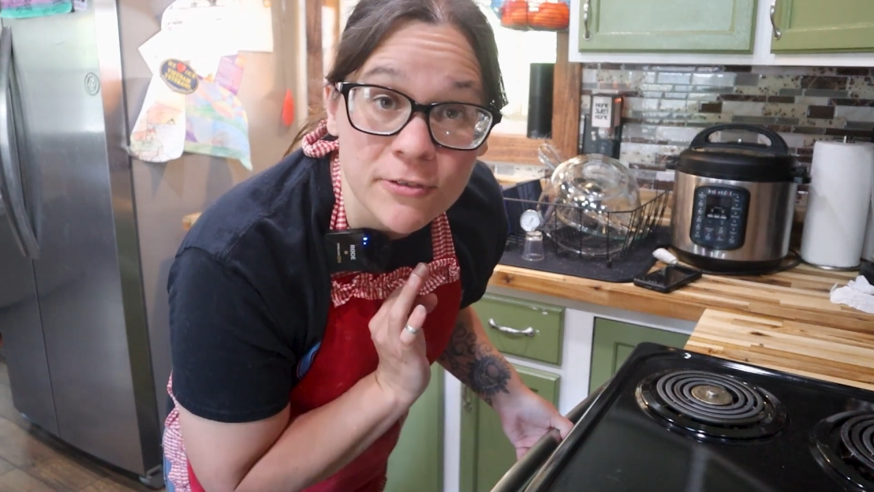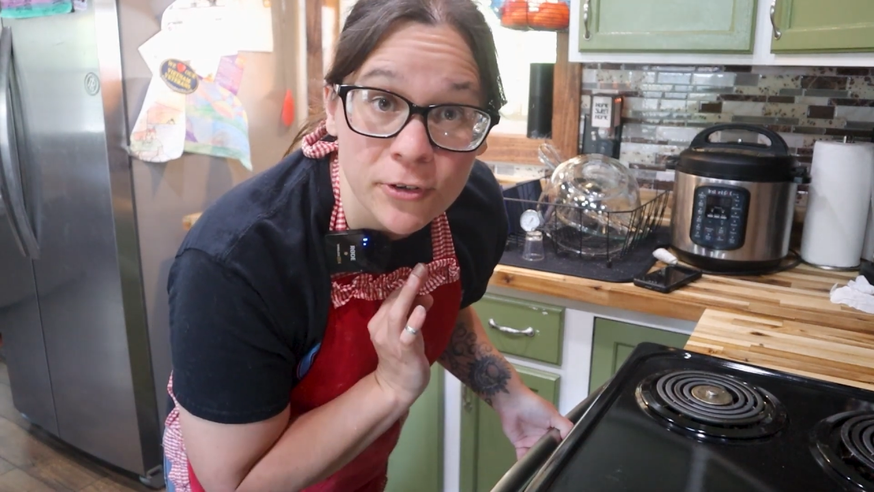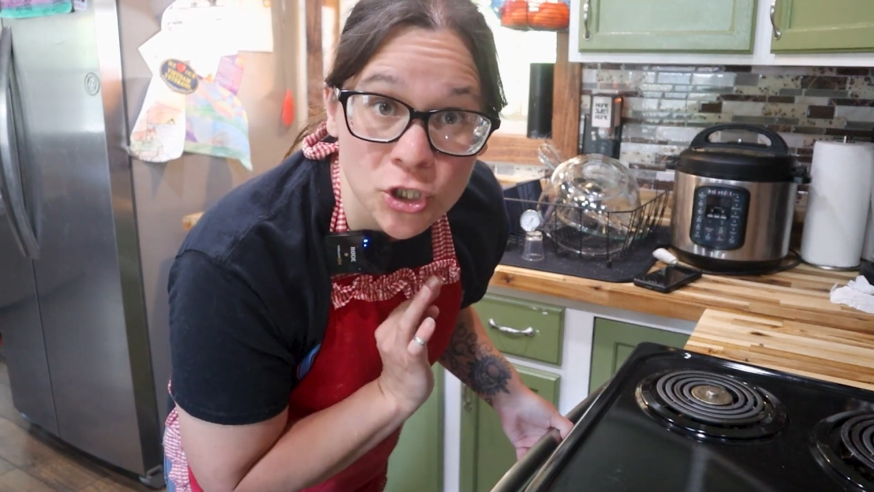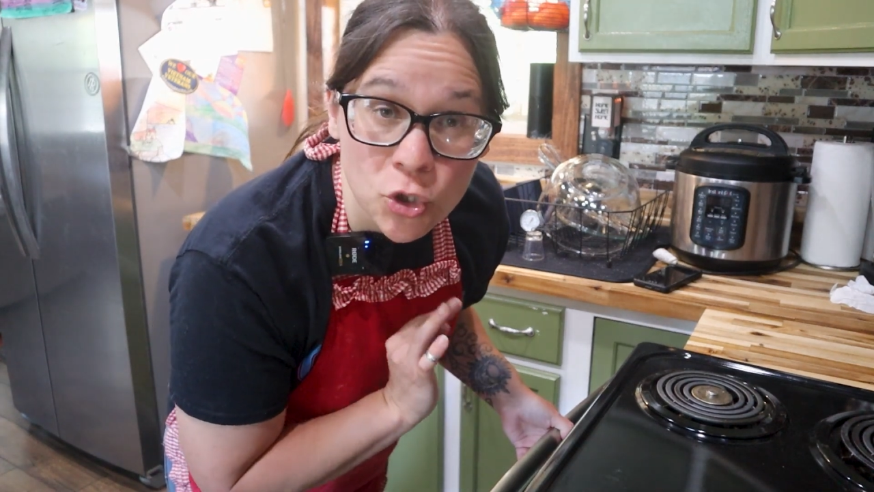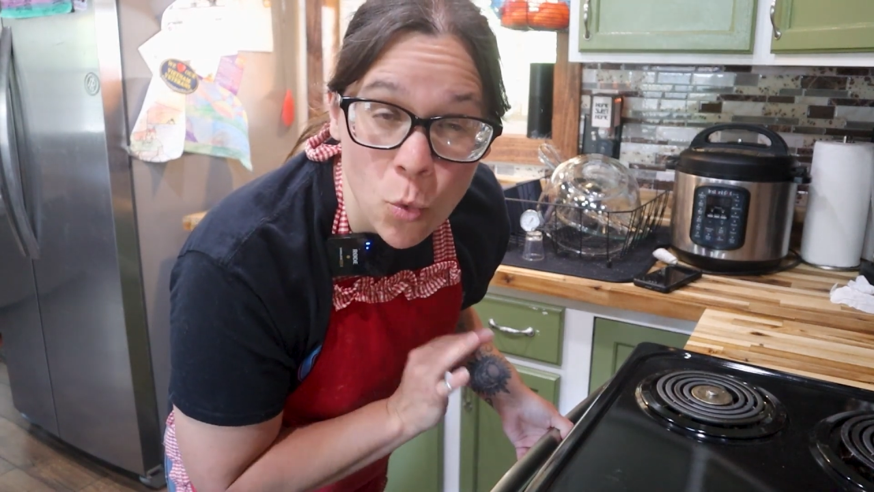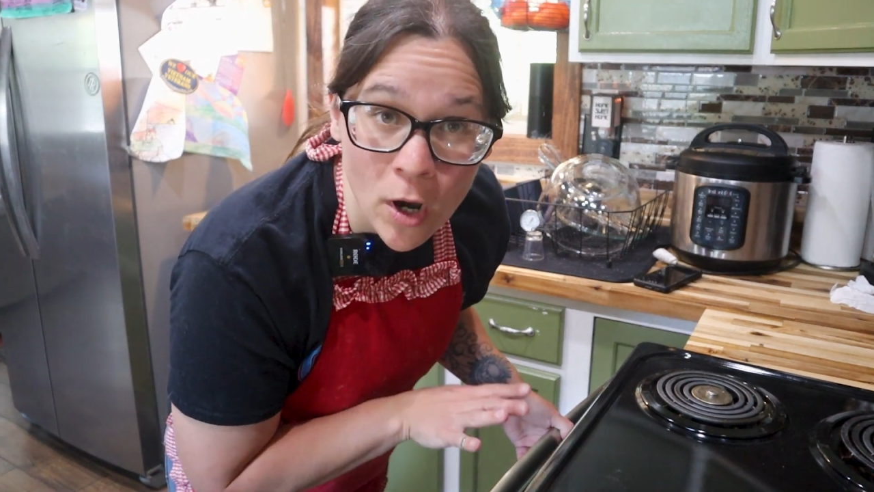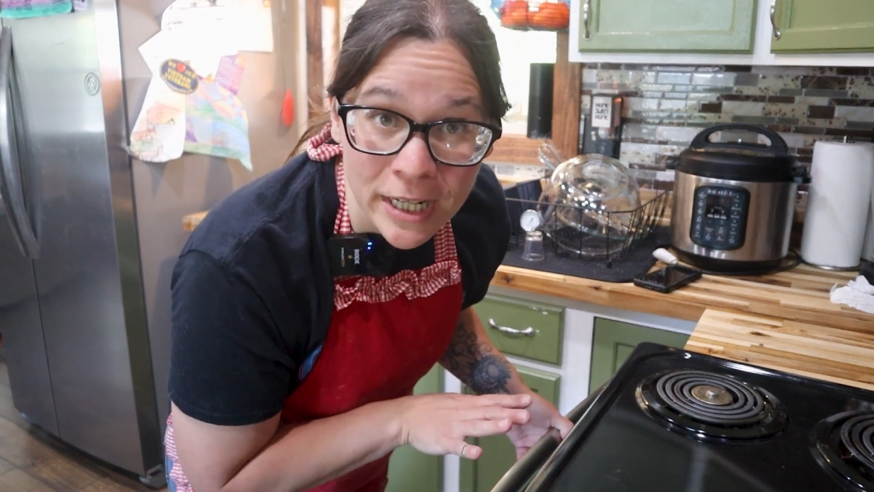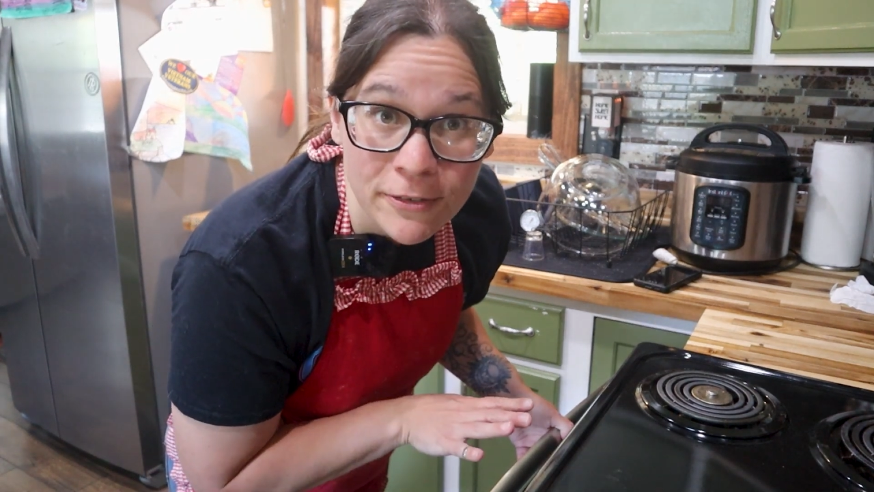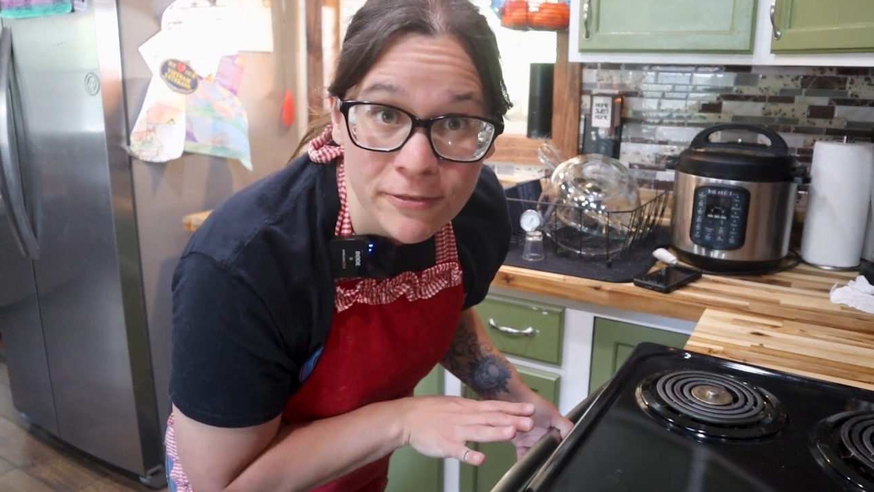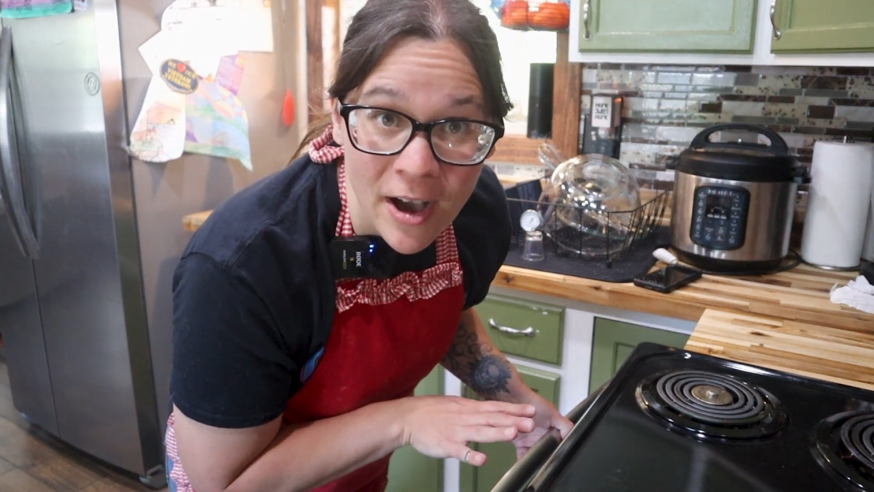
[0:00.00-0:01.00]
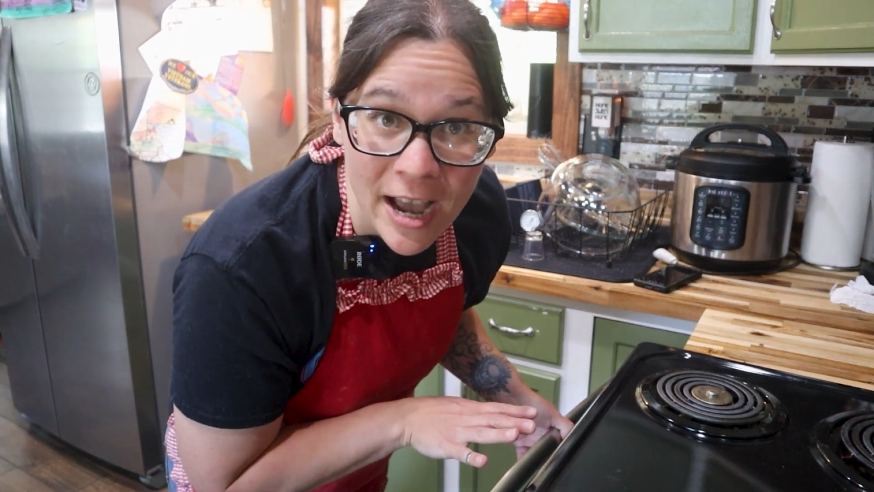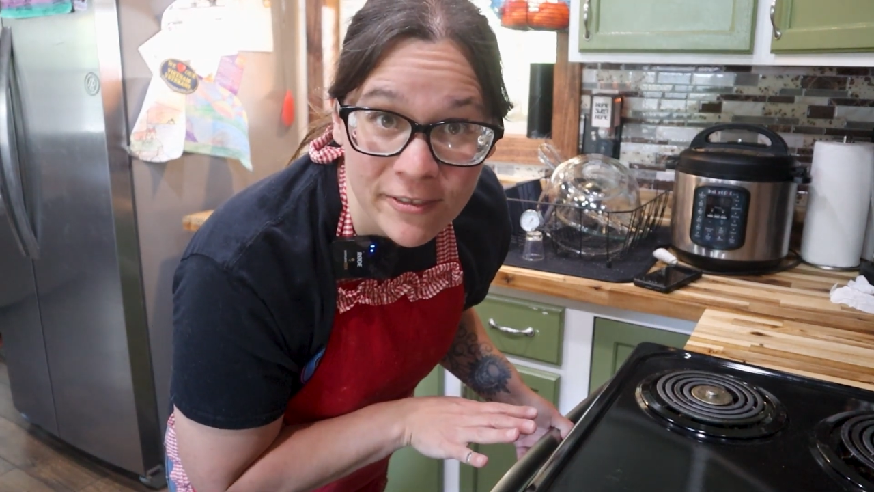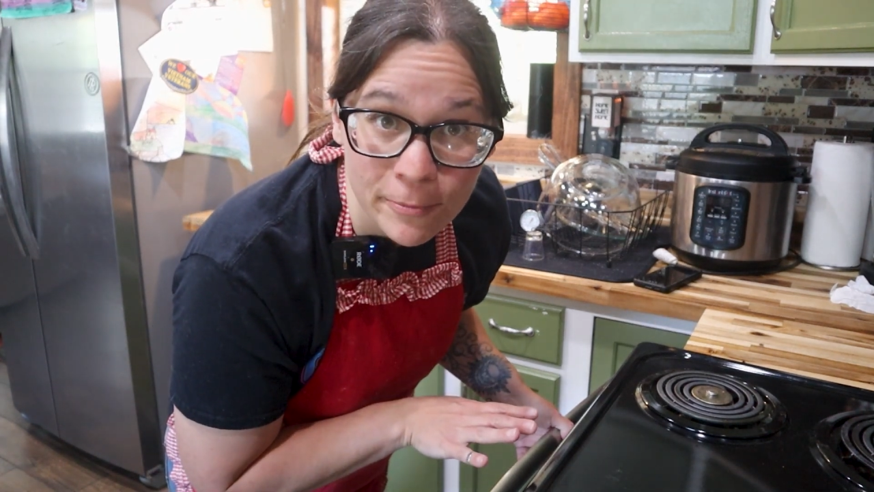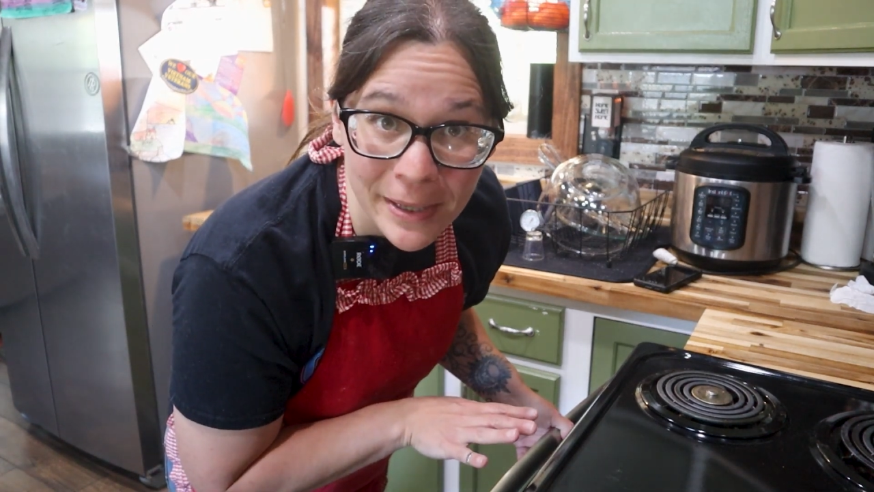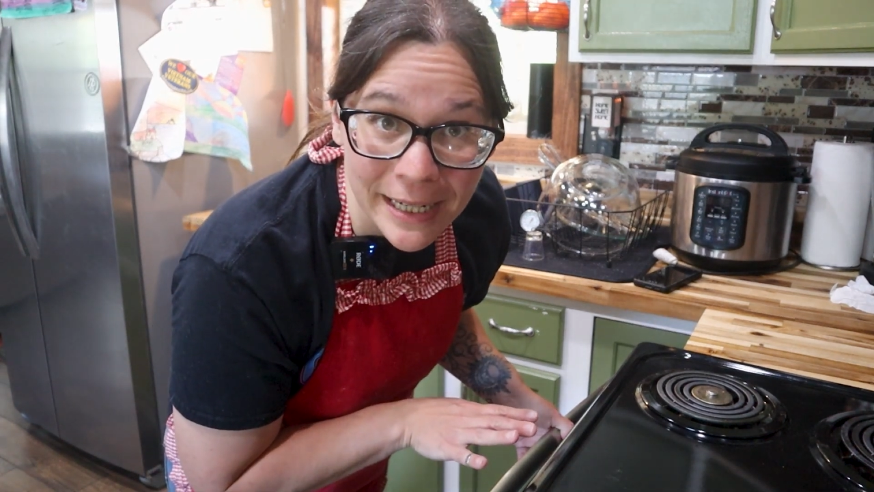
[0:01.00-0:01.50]
for
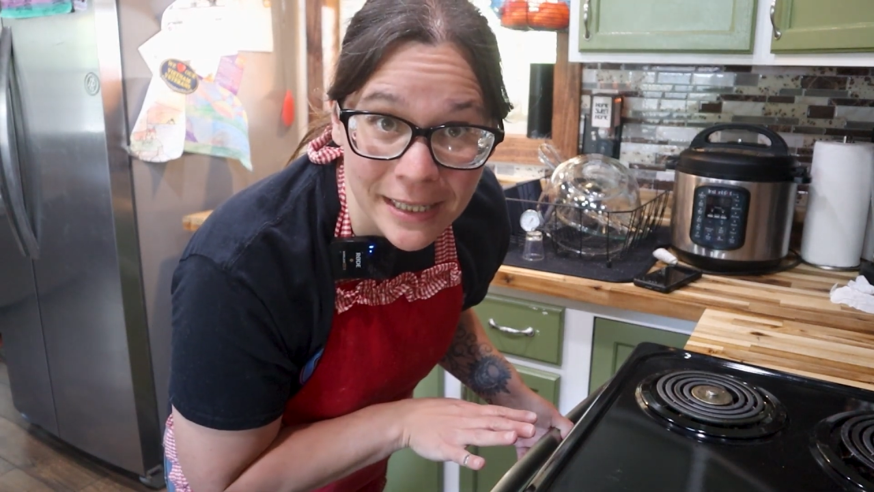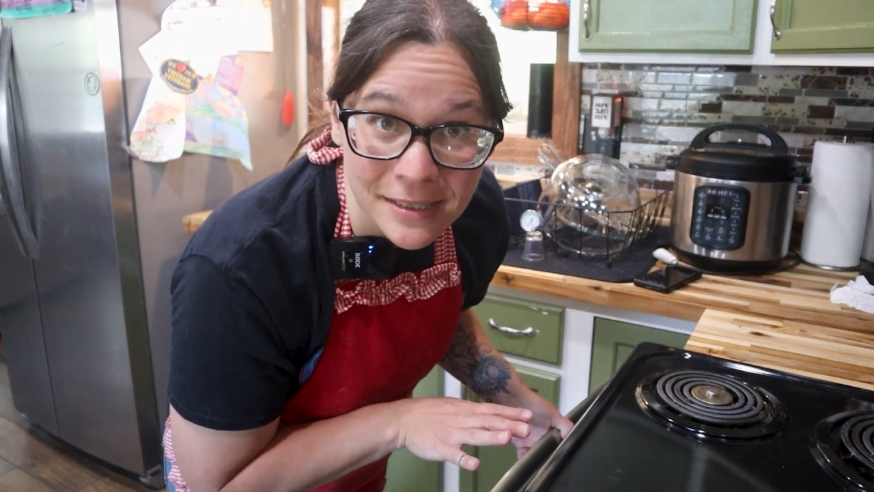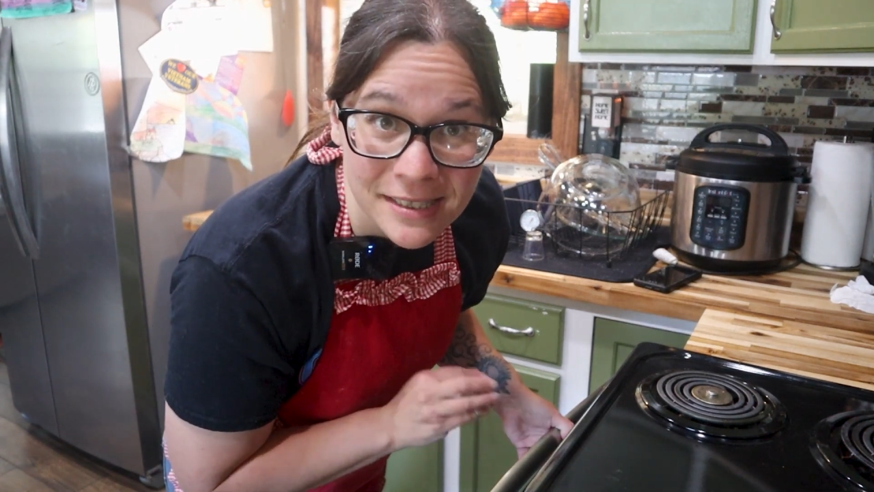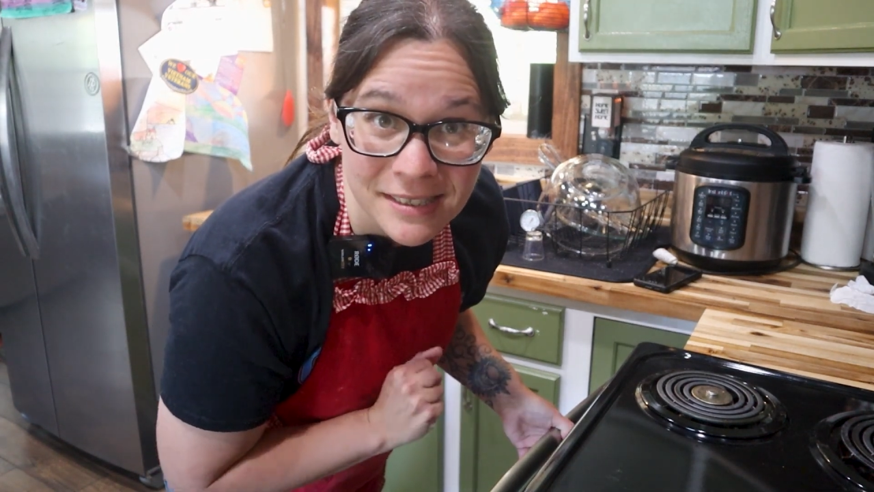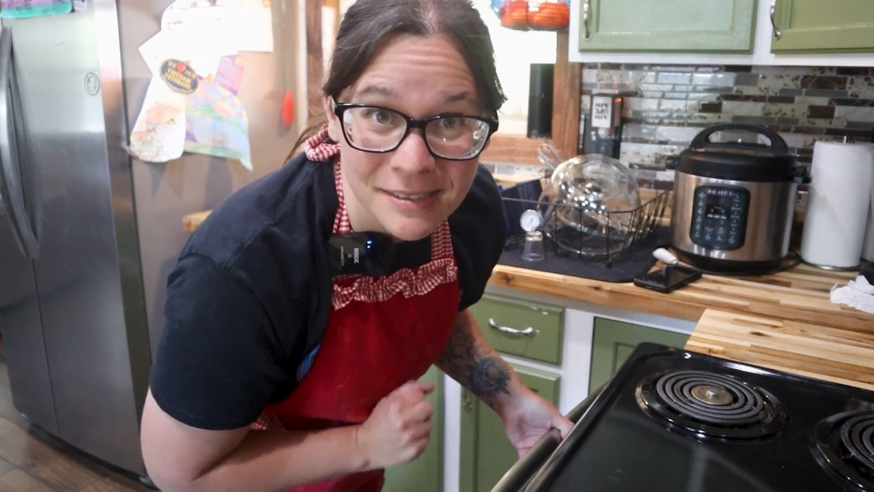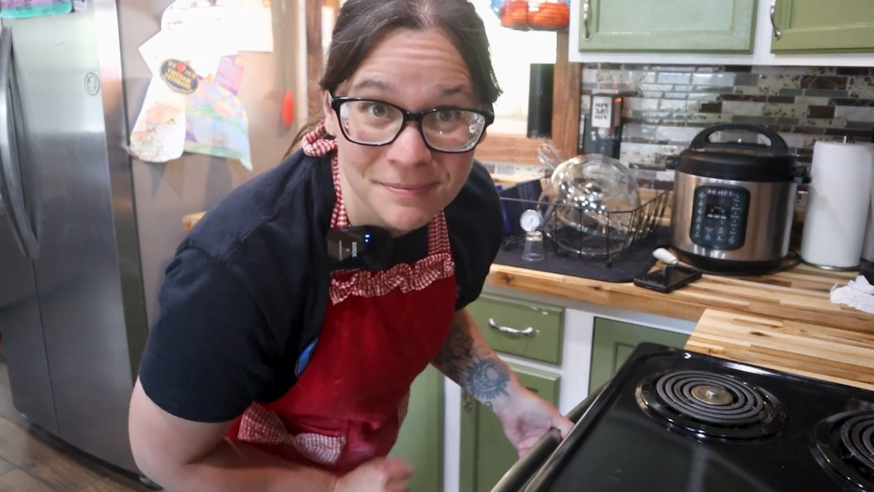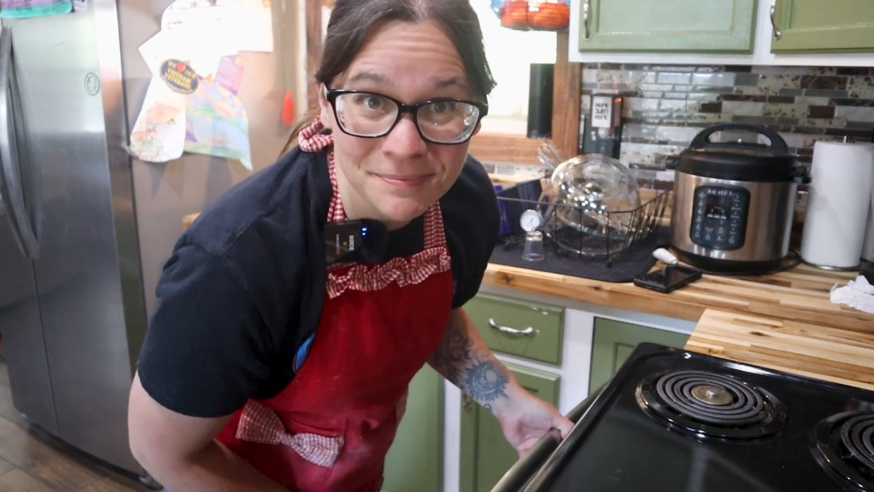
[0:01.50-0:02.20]
25 minutes.